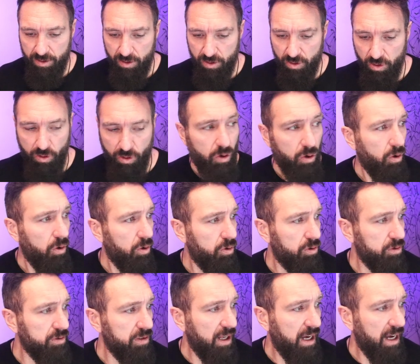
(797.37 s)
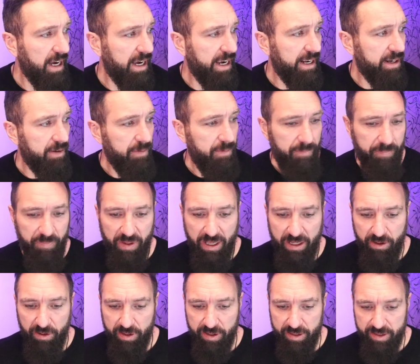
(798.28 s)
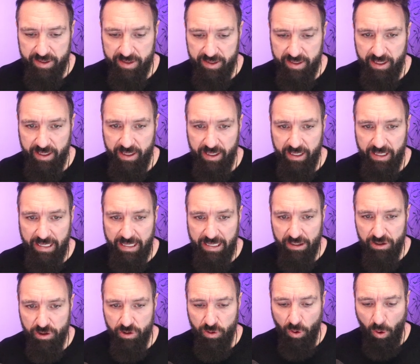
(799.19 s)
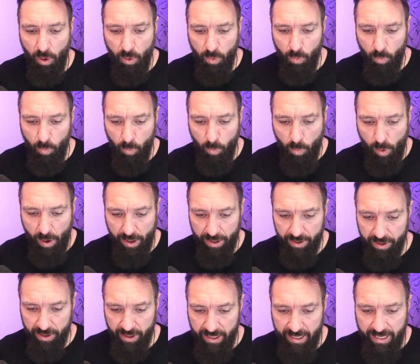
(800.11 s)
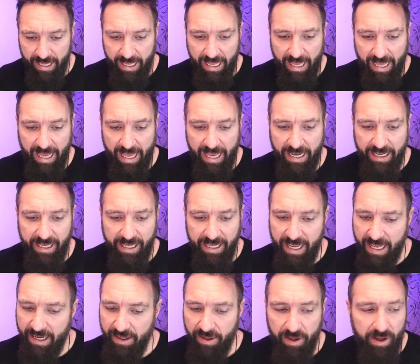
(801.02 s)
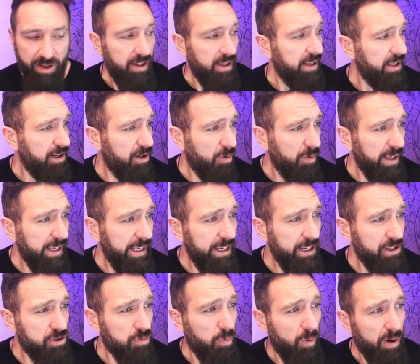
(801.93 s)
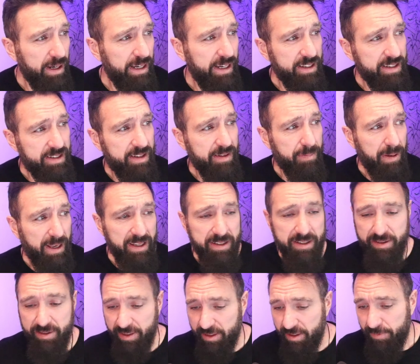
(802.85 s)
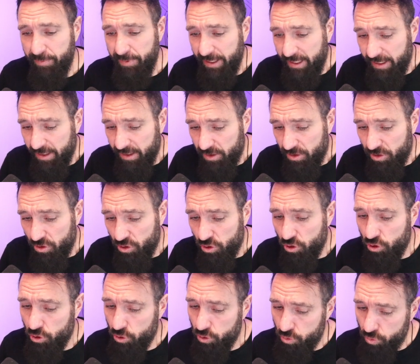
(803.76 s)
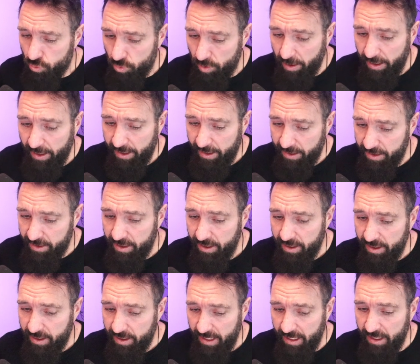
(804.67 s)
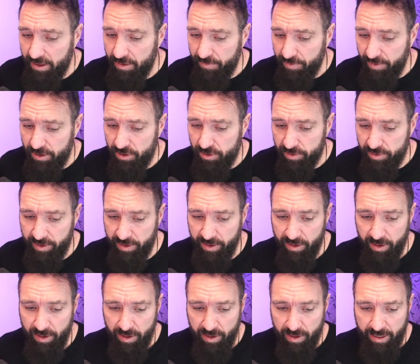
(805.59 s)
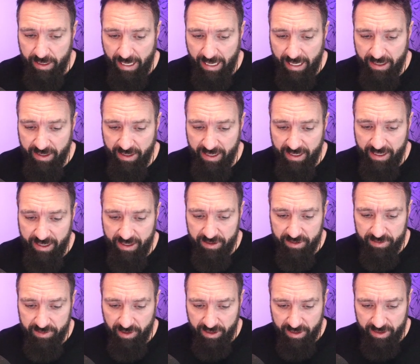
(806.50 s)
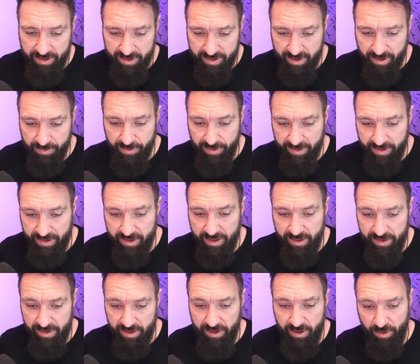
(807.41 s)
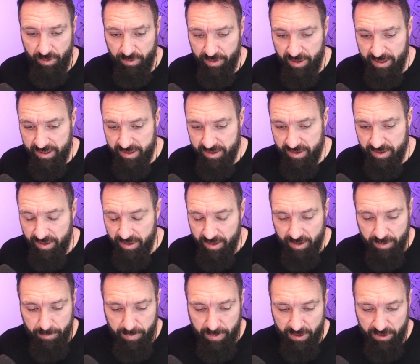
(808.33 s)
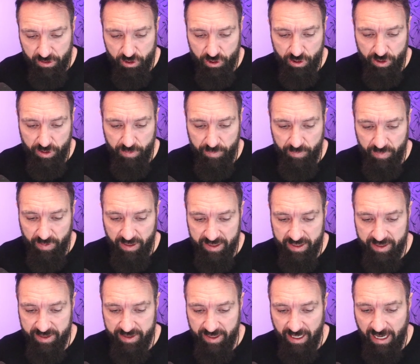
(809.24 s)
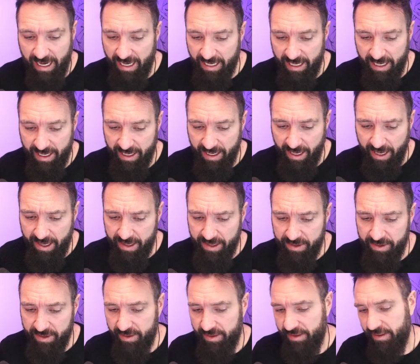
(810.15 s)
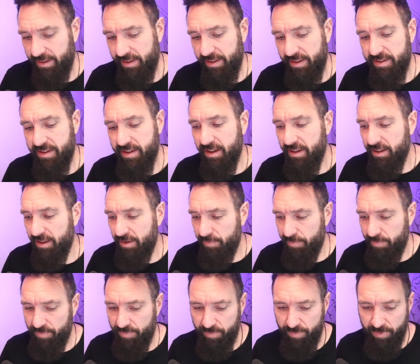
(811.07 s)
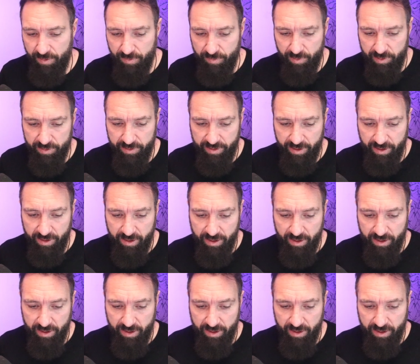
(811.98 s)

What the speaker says: the whole nine, and you can see each one. And again, each one needs to basically be trained individually, and you need to look at the stuff like this. This picture says IIN, like, it's not going to be really